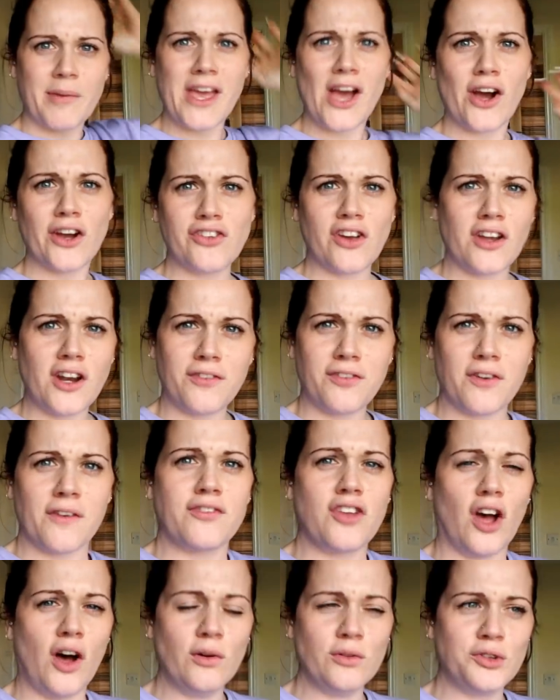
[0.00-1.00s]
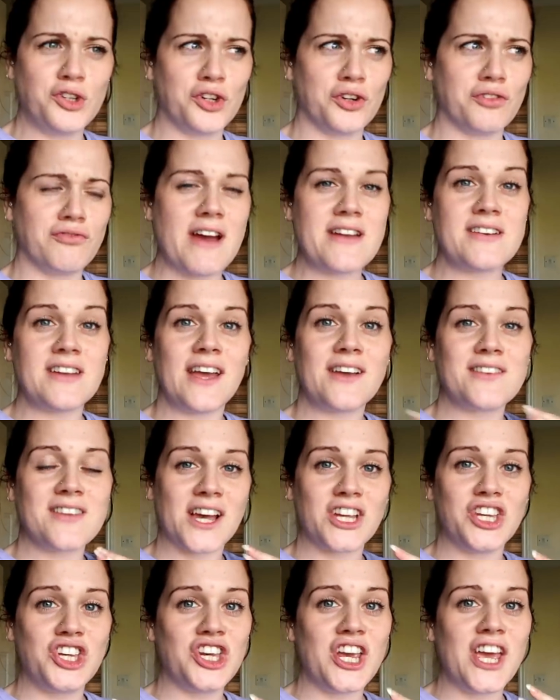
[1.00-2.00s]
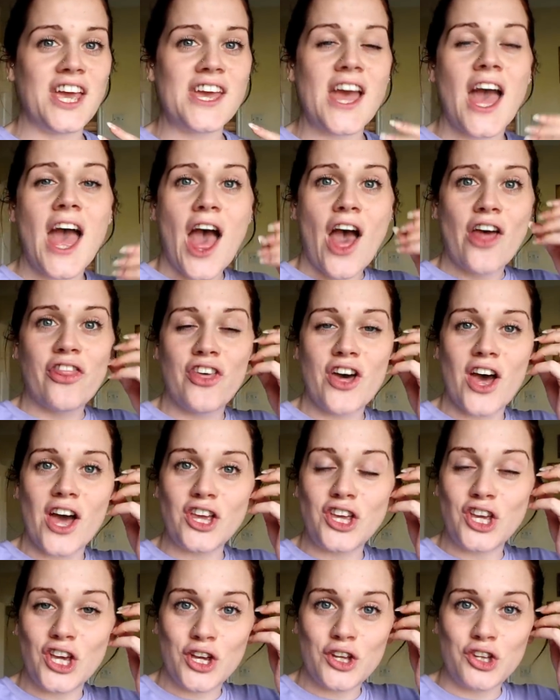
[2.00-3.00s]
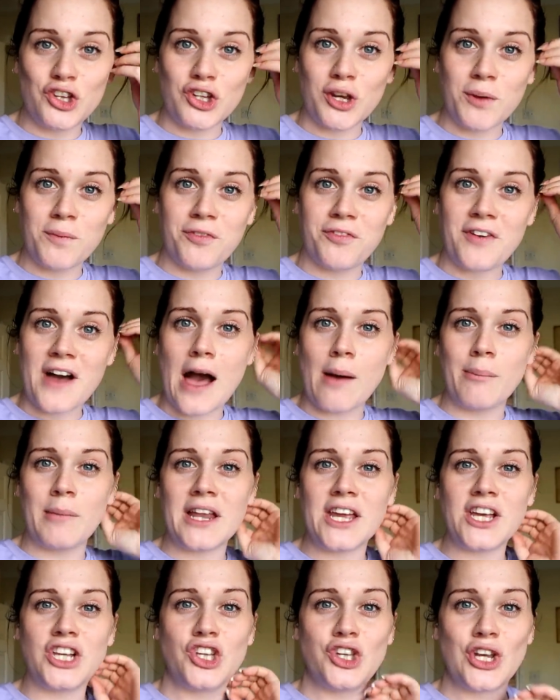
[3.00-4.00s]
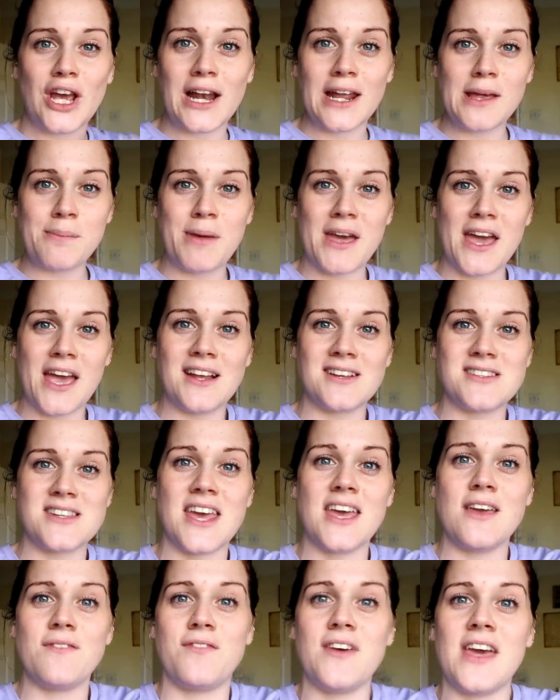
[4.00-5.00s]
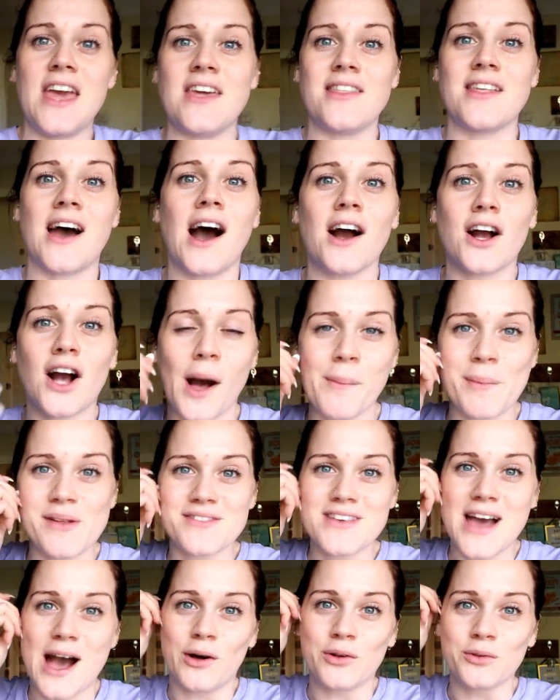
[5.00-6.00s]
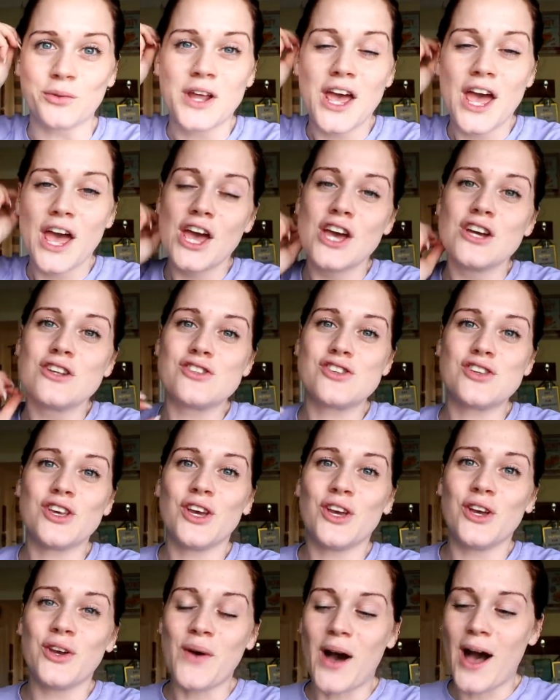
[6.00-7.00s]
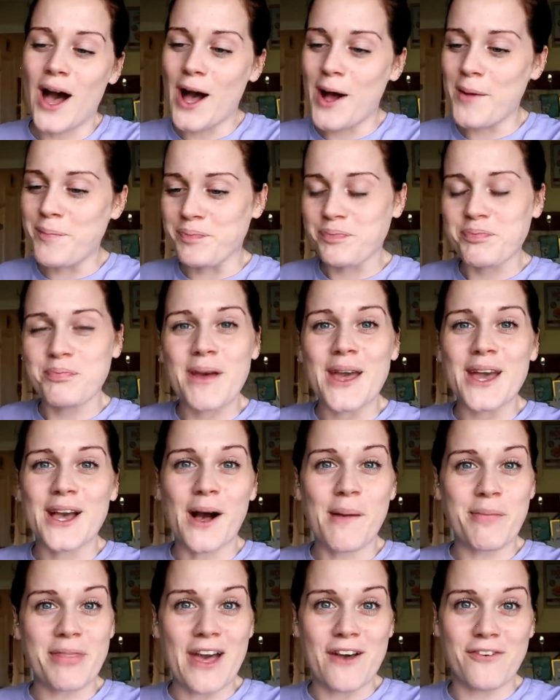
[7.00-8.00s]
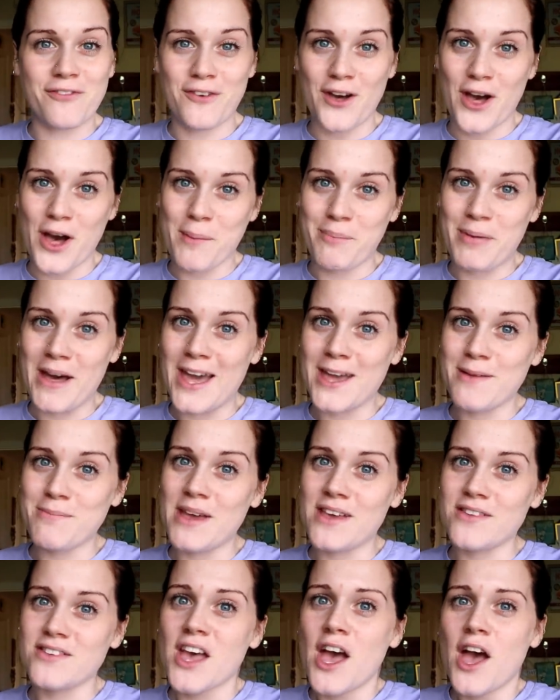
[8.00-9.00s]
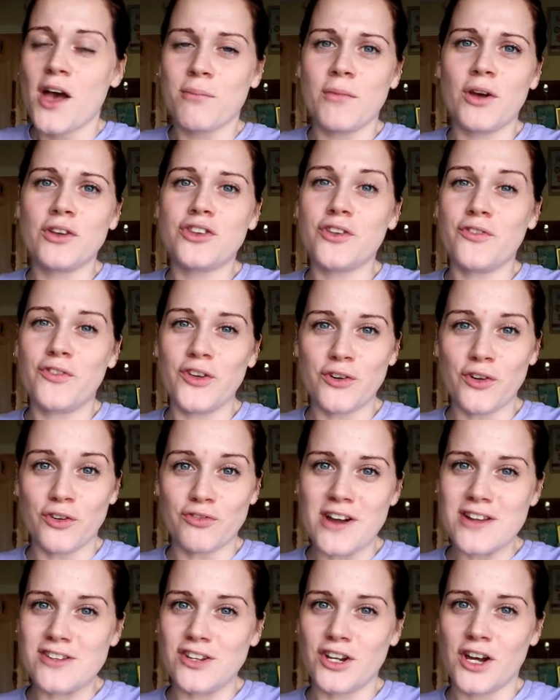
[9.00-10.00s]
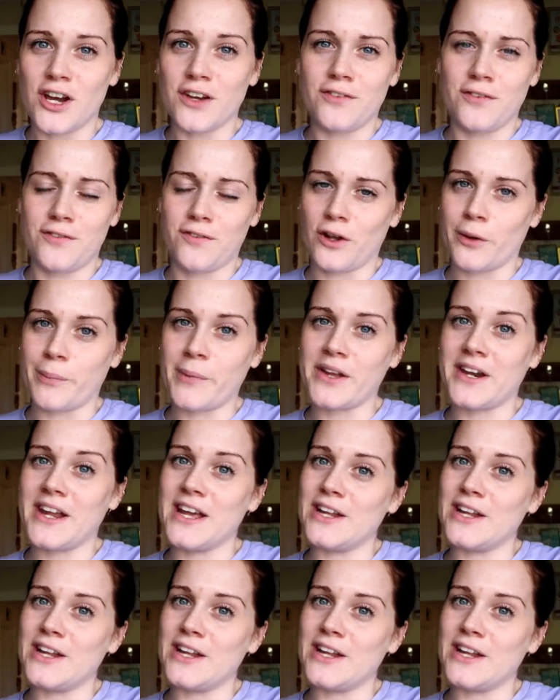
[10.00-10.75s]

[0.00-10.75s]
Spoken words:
But yeah, I don't know if I've told you already. It's actually the YouTube family, Jelly Bean TV, that are coming down to pick up their fur babies. Most of you already know, if you follow me on